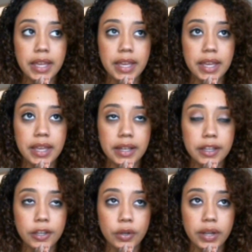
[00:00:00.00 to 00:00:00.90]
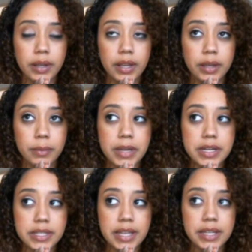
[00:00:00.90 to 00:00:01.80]
And, you know, I
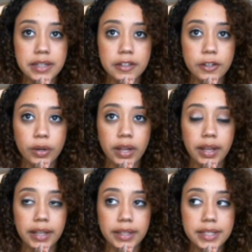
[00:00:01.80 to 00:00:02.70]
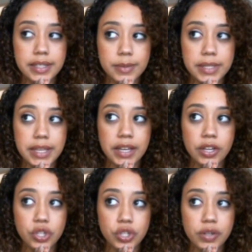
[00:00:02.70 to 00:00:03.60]
meditated, you know, I lit some
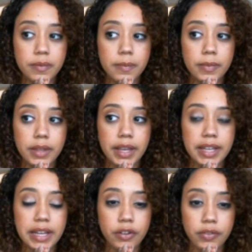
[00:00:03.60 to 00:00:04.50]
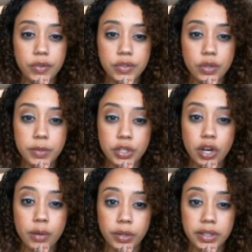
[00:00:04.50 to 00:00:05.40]
sage, and now I feel so much
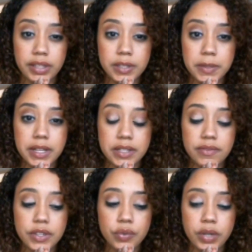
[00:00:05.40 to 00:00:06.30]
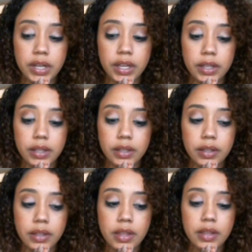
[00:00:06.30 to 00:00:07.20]
calmer, and that's because of this reading.
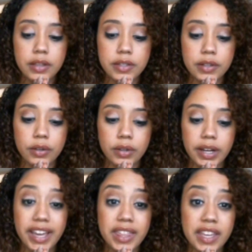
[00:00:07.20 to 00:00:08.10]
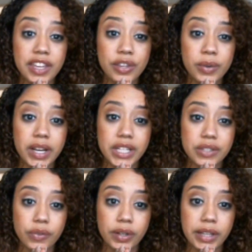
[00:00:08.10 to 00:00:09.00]
So I thank you
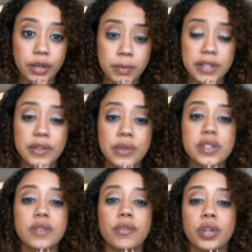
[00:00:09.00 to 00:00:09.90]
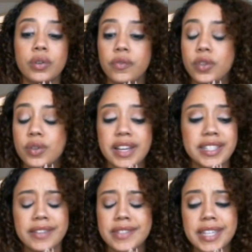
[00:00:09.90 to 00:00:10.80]
guys for allowing me to do this for you, and for you guys
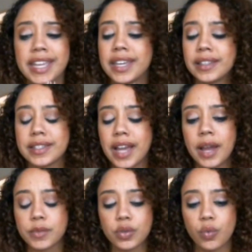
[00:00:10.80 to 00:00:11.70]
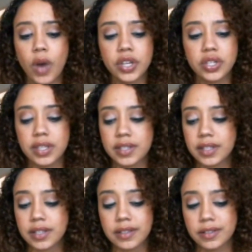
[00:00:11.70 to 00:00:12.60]
even taking the time to watch these
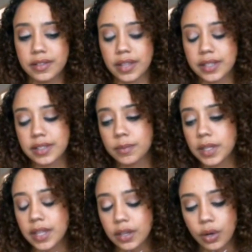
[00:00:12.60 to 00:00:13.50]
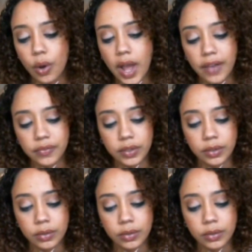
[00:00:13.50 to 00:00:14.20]
things, because that's something that you don't have to